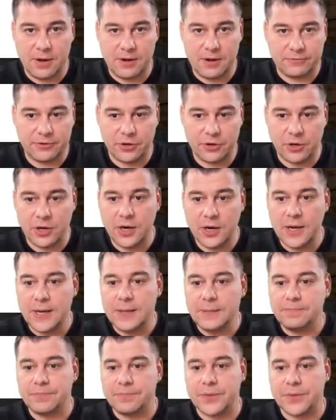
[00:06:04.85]
after,
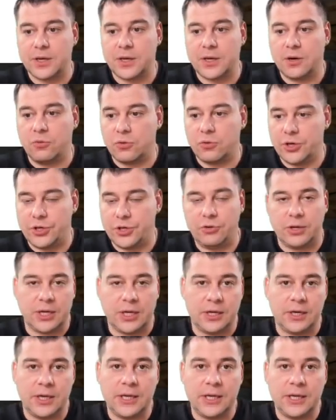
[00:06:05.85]
uh, or you can